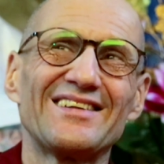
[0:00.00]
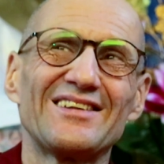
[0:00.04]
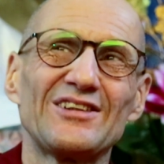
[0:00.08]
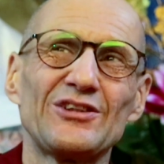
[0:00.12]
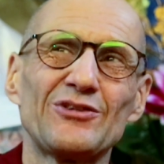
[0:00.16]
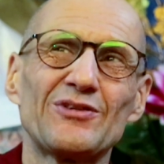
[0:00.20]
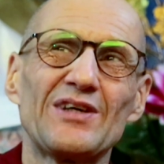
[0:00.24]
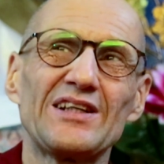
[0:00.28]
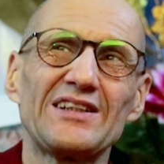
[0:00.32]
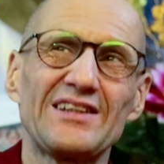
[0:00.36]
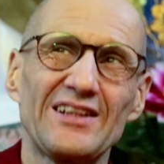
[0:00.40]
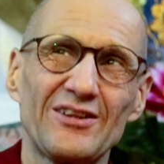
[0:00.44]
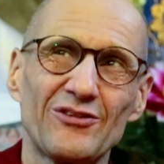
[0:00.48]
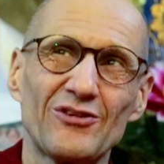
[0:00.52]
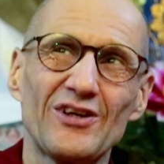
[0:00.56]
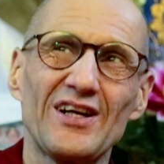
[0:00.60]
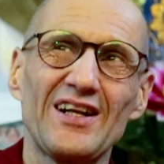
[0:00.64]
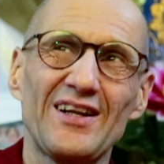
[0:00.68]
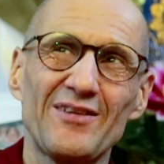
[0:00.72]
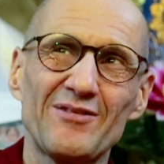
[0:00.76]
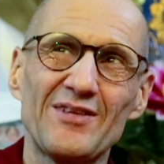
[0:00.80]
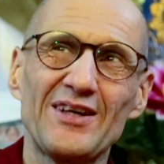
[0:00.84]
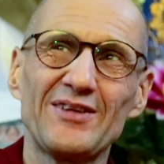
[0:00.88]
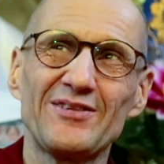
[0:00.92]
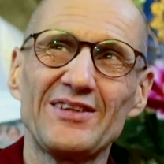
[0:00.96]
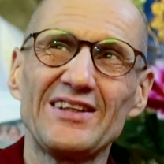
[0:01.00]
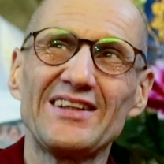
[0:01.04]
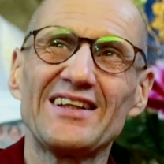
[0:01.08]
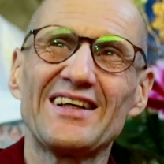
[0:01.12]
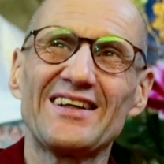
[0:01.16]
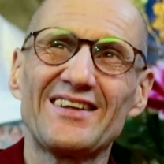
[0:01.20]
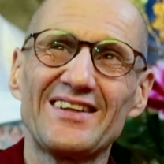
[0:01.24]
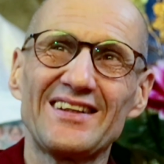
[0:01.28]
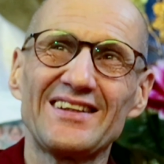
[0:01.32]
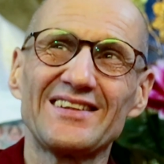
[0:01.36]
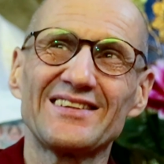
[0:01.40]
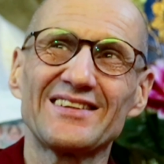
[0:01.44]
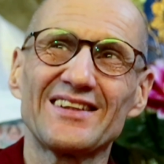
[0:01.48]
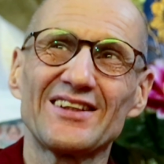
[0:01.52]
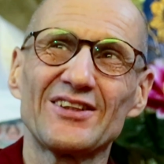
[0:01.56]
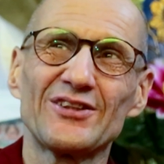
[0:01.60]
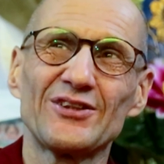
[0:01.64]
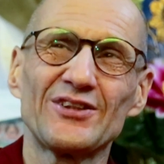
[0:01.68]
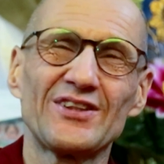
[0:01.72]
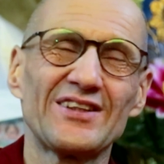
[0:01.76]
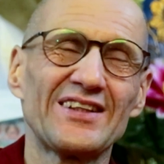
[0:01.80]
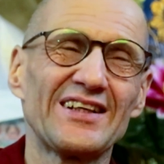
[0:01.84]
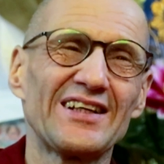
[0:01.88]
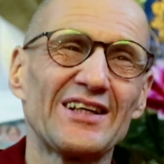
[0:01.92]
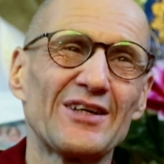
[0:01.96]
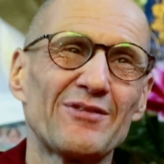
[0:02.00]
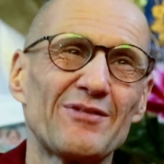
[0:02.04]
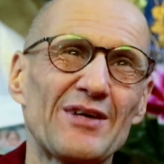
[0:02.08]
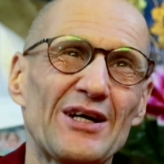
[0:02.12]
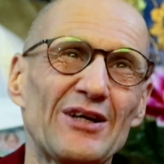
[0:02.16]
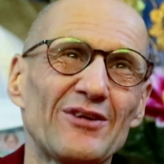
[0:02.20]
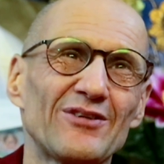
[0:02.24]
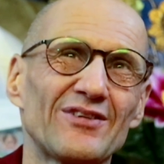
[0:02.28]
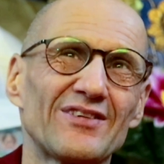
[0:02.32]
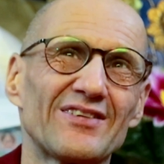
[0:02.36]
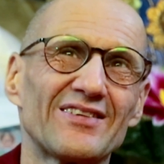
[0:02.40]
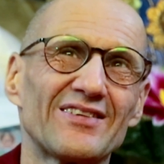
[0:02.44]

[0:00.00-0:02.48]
You might think, well, maybe there is a good thing about